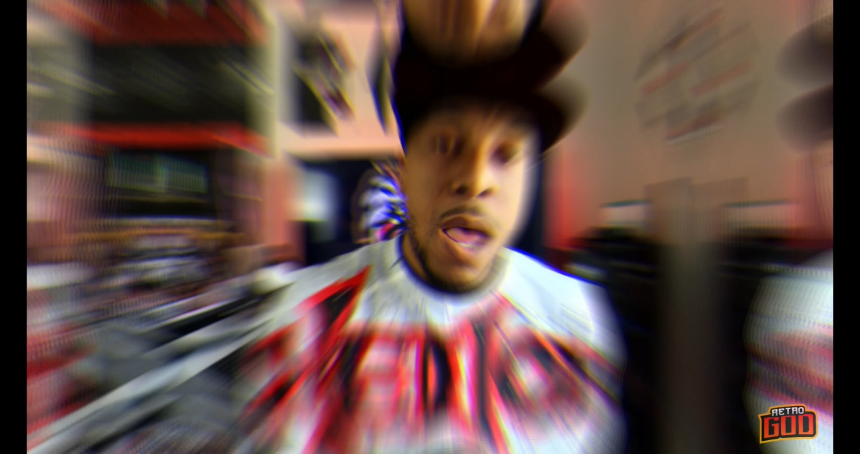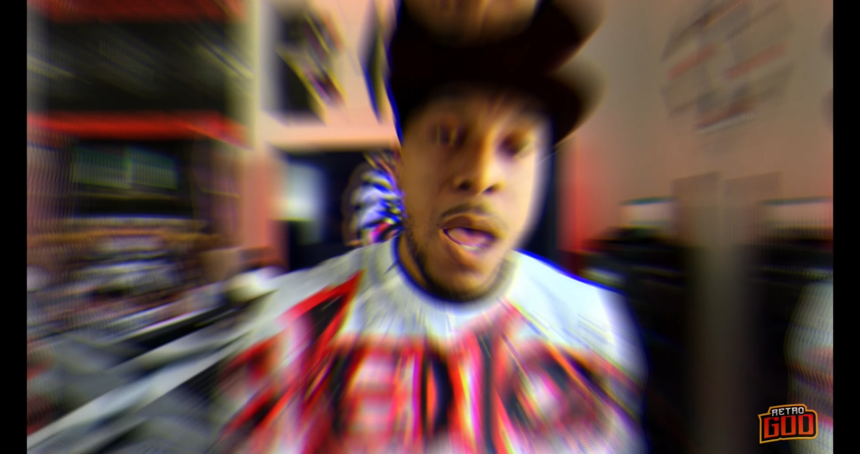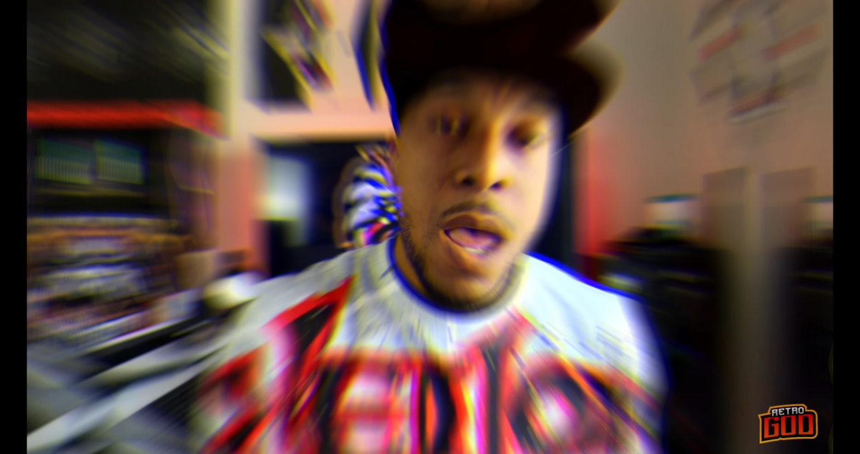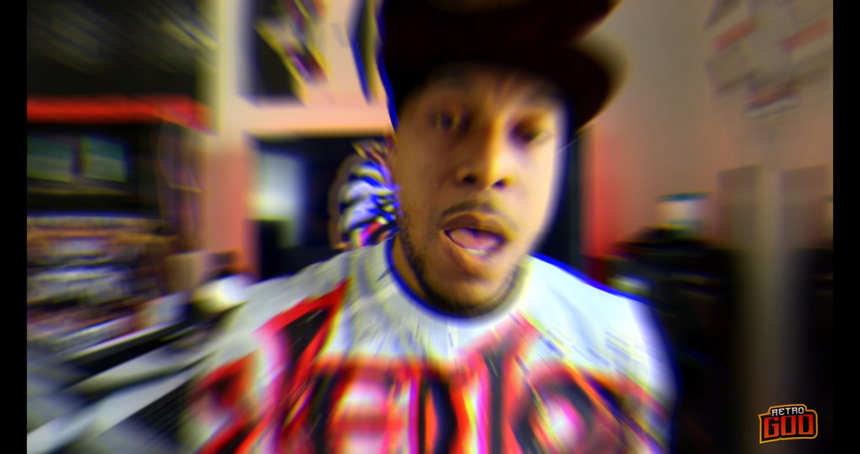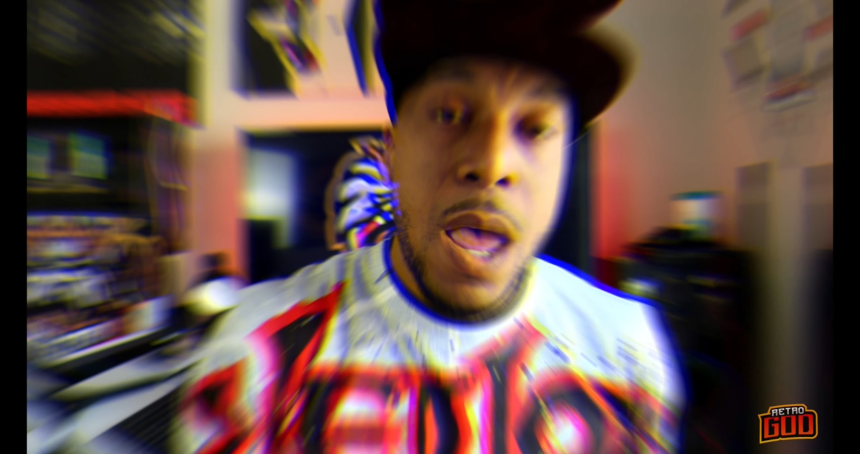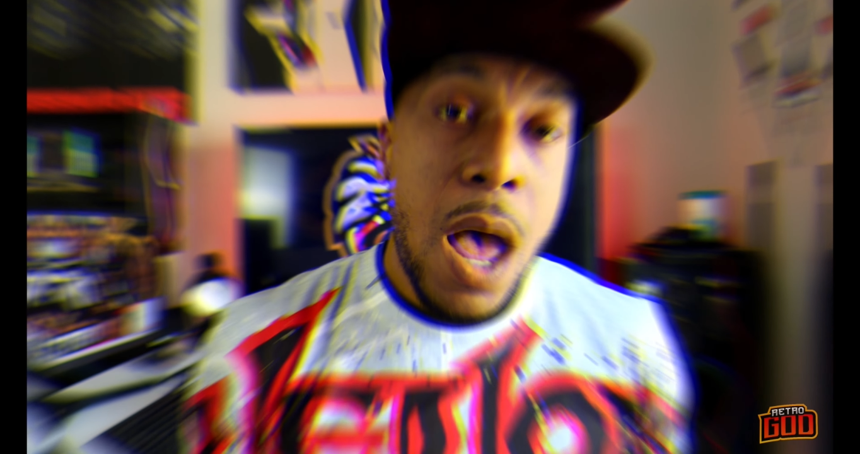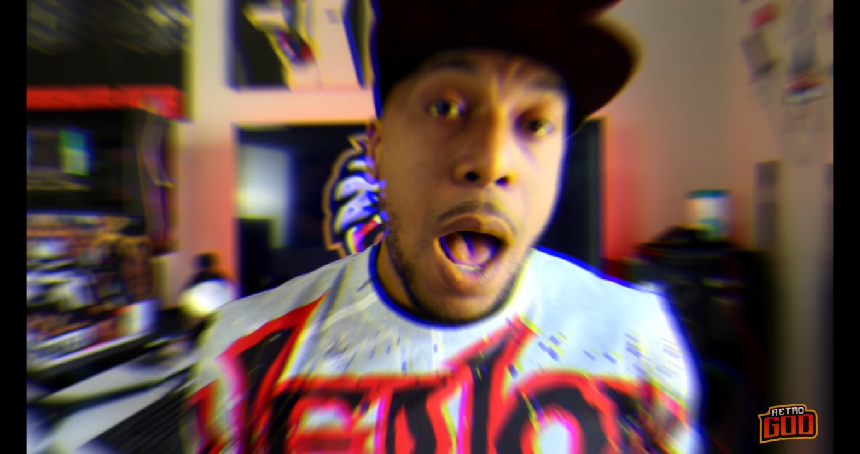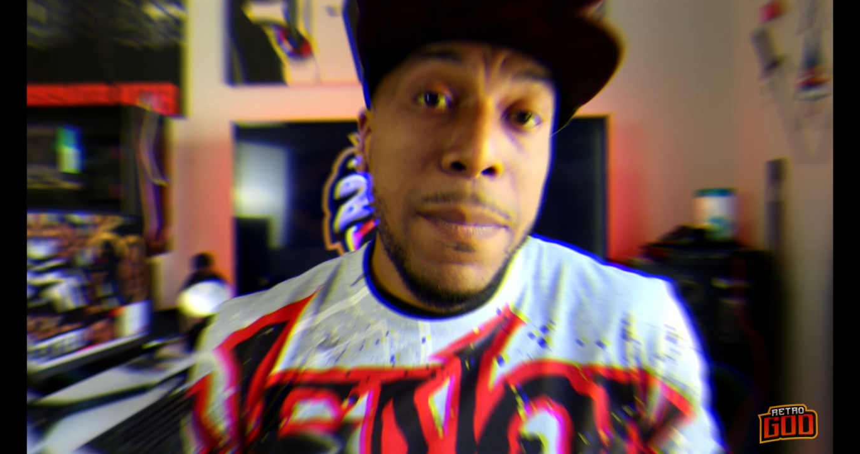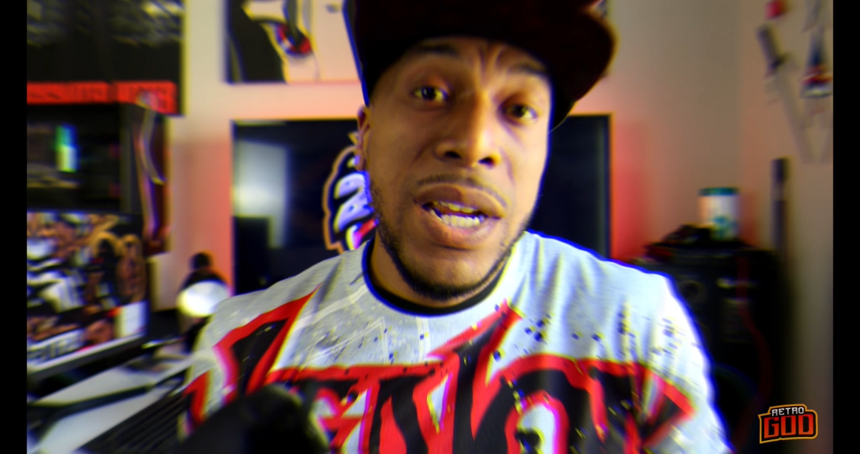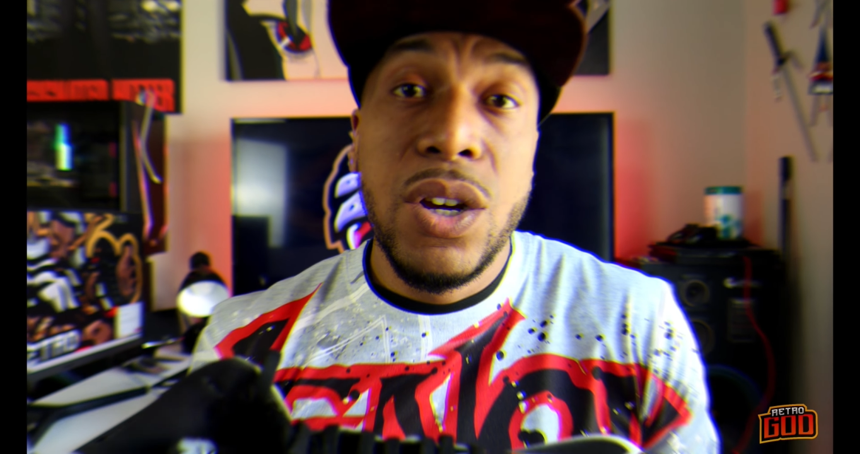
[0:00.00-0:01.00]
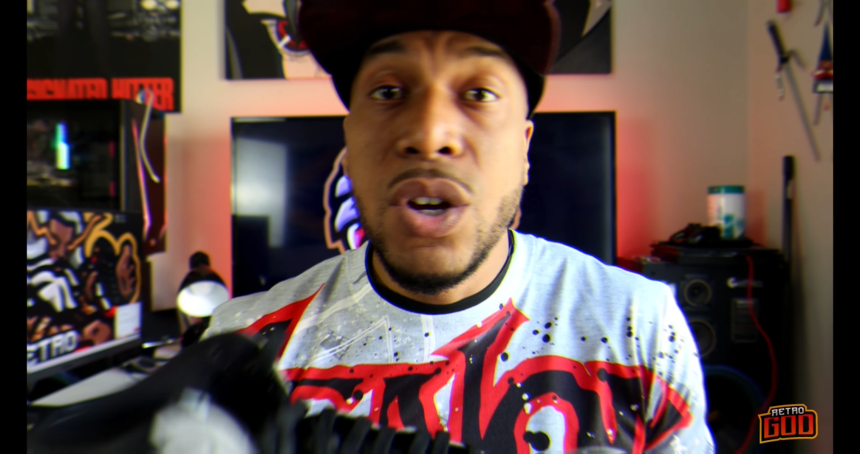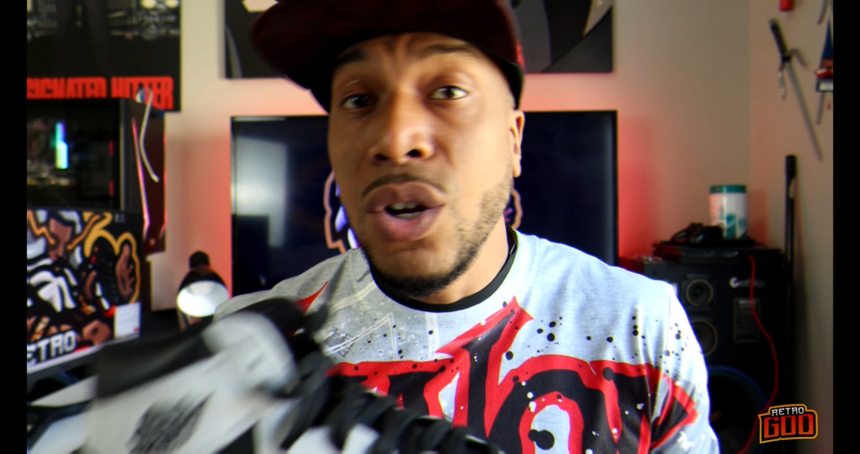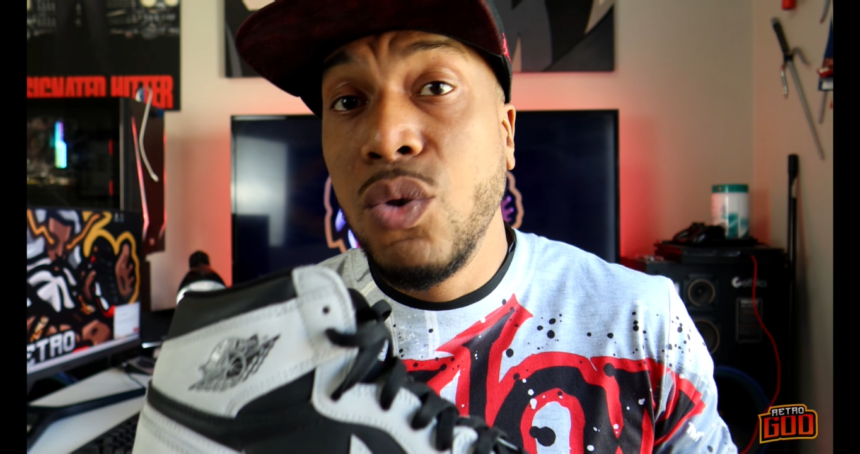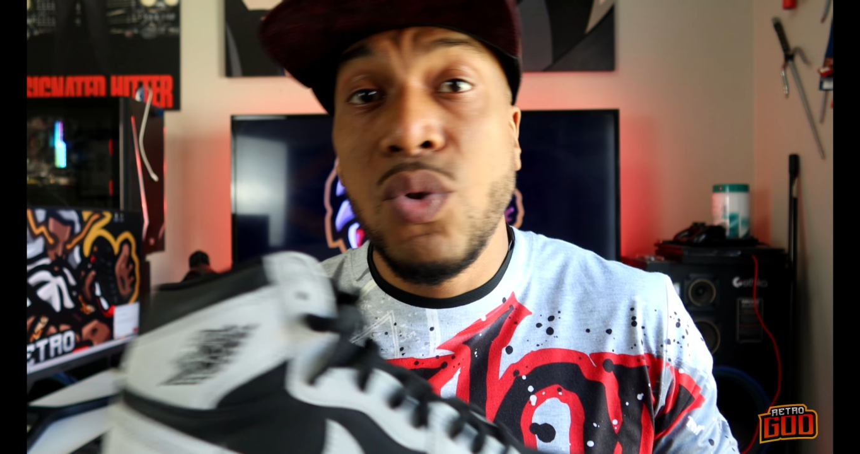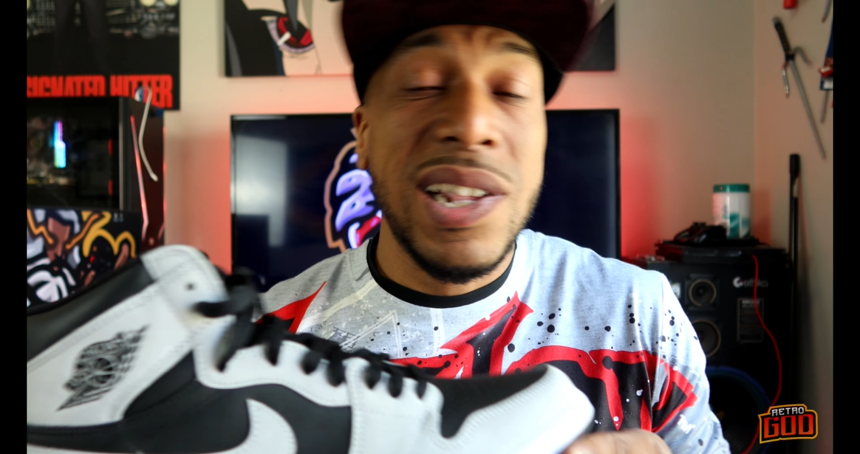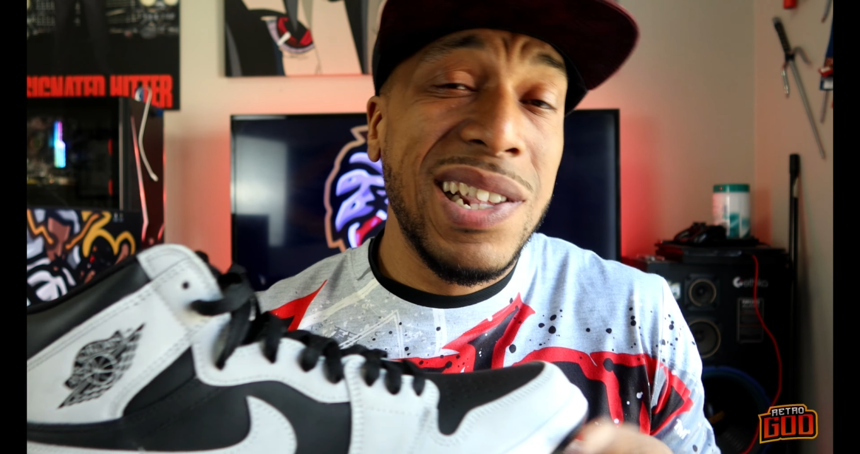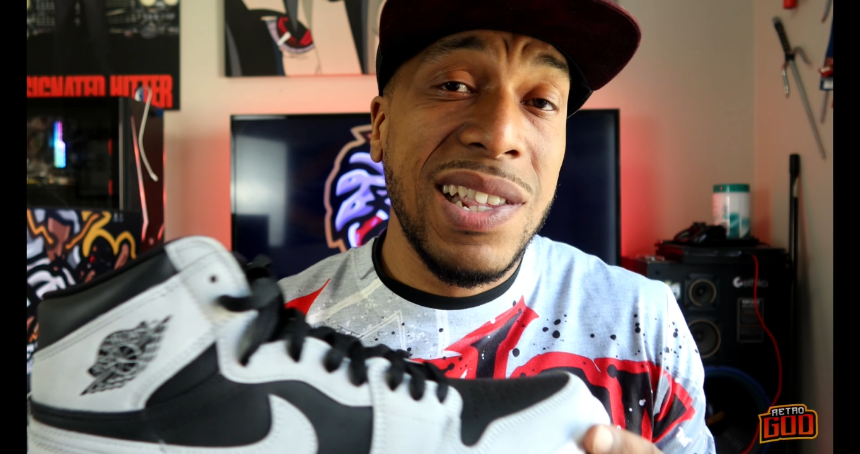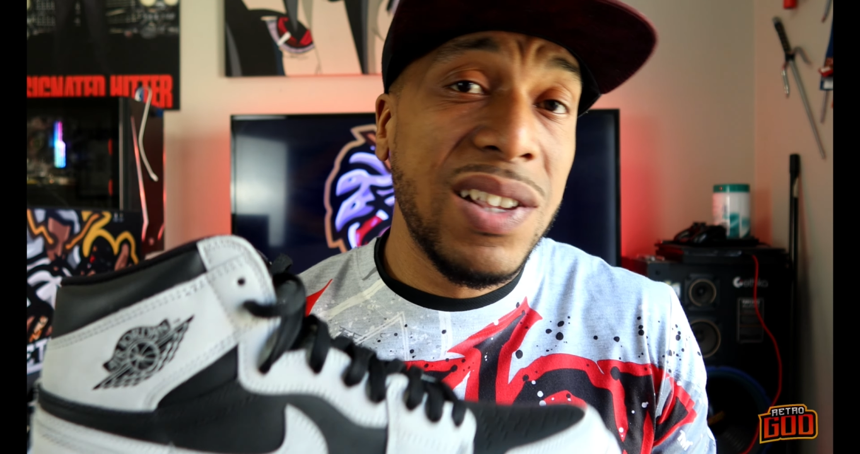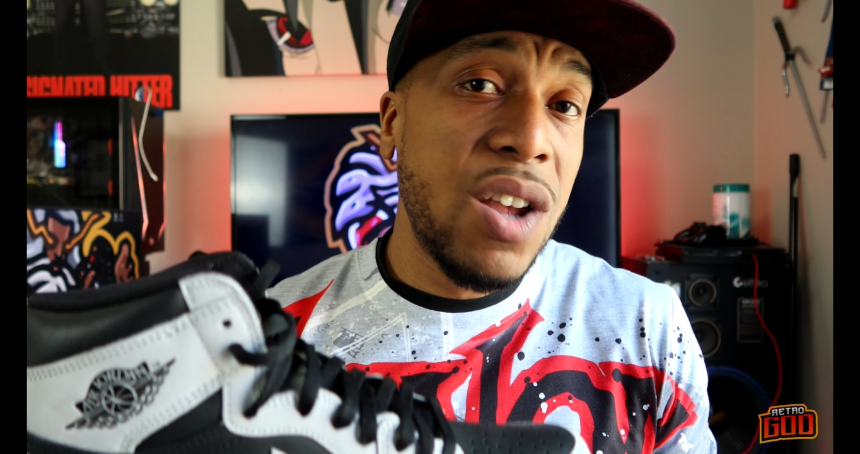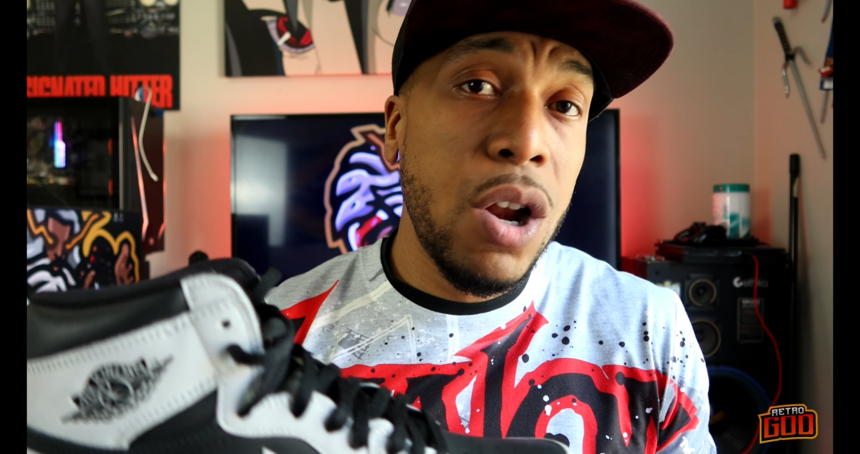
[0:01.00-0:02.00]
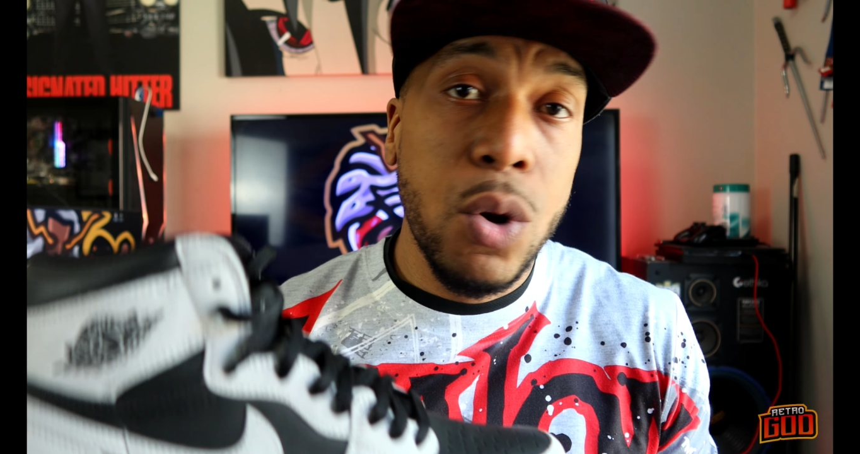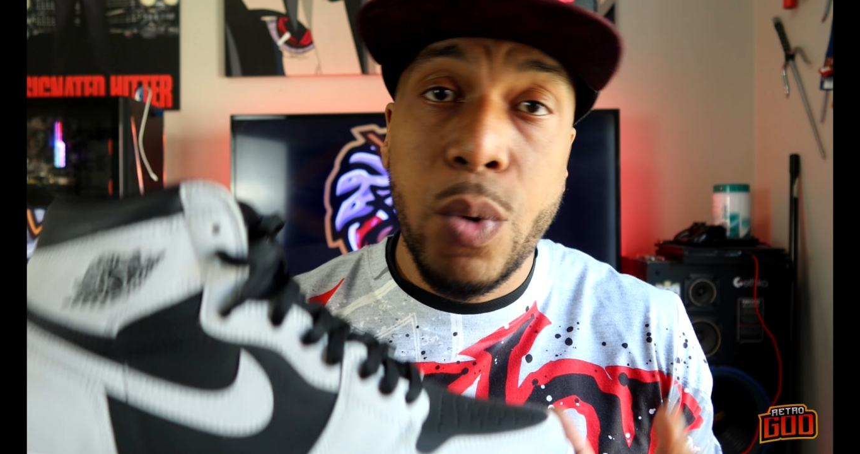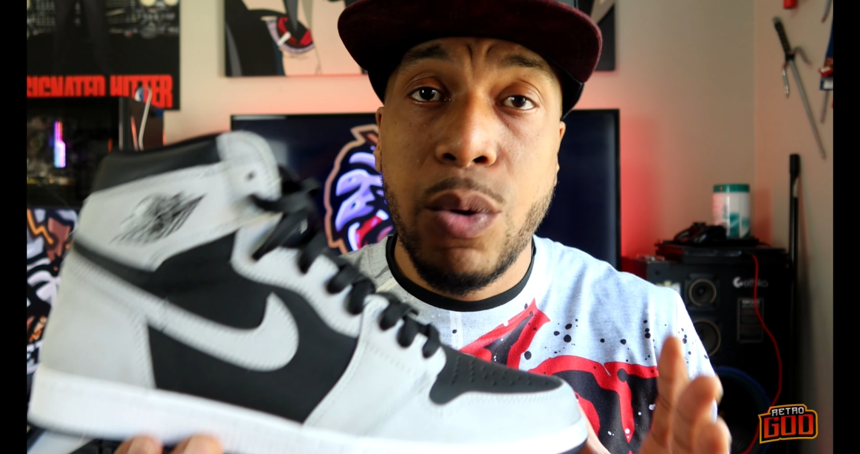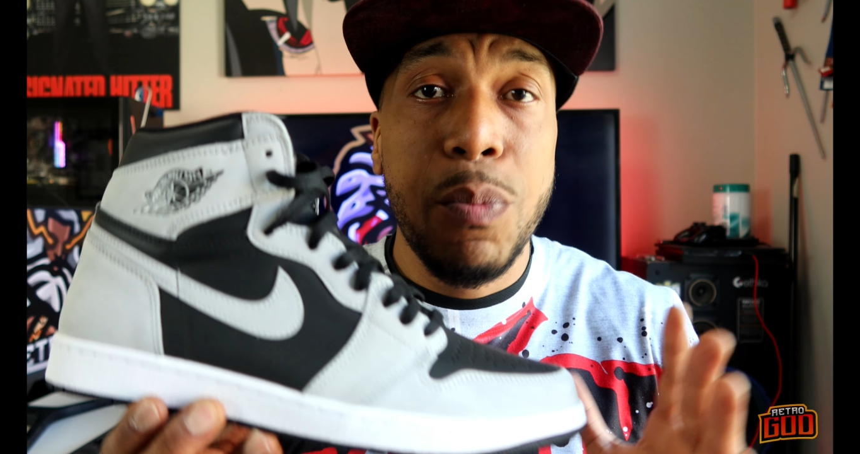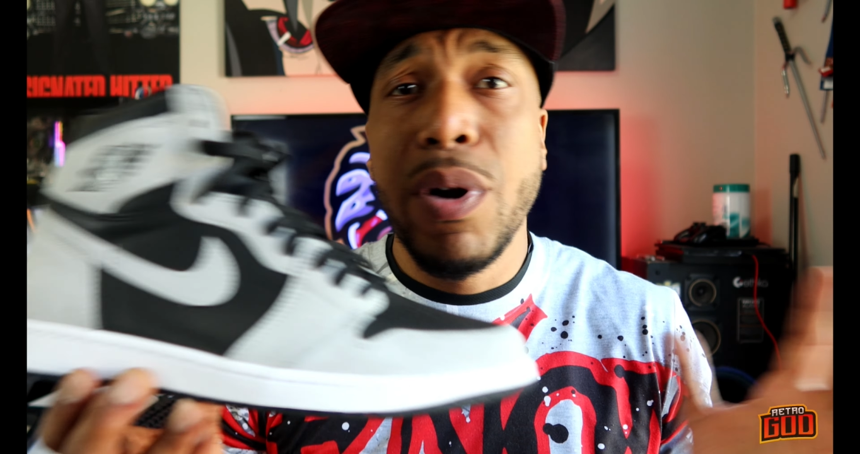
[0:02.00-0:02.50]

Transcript: on this, because I mean, the good news is this colorway will